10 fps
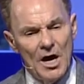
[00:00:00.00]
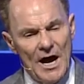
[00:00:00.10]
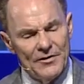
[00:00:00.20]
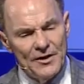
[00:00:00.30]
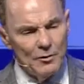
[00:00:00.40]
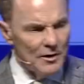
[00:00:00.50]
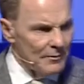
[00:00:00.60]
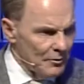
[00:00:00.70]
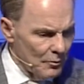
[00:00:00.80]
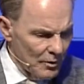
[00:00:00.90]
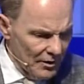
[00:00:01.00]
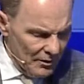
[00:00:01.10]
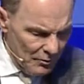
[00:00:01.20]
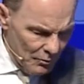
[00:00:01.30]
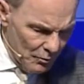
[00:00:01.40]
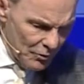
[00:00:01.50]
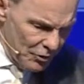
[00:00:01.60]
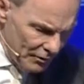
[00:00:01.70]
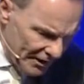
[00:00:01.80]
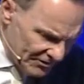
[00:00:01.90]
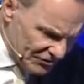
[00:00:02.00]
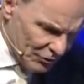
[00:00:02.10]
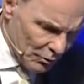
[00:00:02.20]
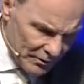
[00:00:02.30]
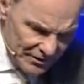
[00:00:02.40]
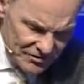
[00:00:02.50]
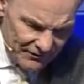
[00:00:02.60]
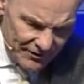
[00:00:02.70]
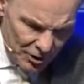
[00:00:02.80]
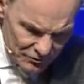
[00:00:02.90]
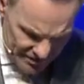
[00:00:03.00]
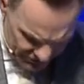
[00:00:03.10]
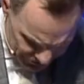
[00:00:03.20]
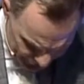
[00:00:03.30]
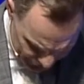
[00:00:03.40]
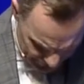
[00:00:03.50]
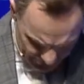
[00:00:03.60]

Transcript: I think one of, the, one of the unique stories of the Old Testament